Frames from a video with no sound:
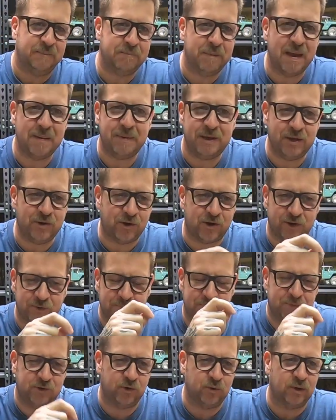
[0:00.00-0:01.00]
you
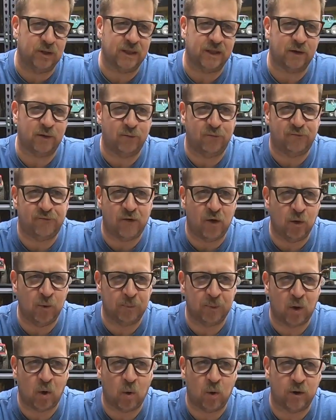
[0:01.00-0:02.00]
could do a little
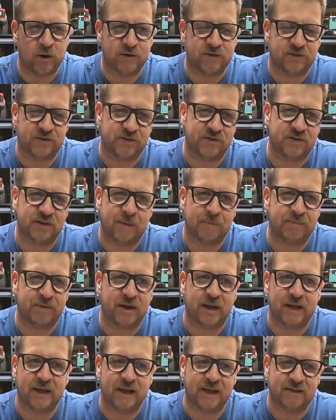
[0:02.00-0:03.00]
foam course or something,
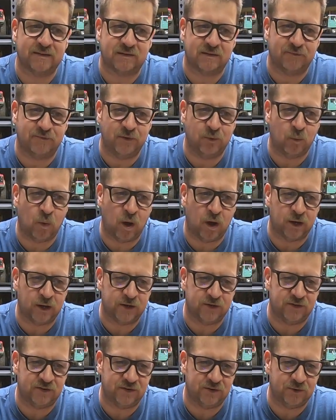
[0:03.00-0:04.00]
I guess, if you
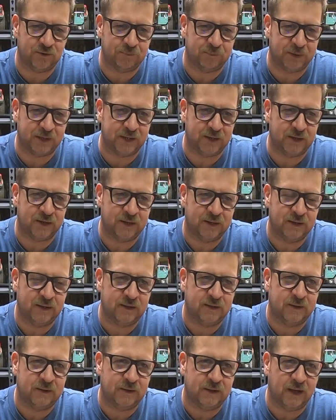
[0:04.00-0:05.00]
wanted to. But
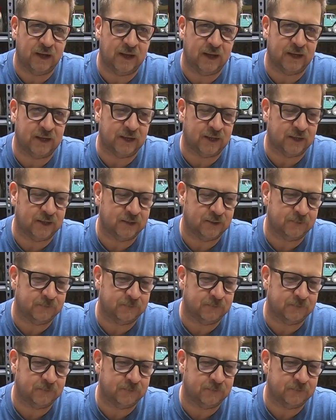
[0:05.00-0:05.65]
uh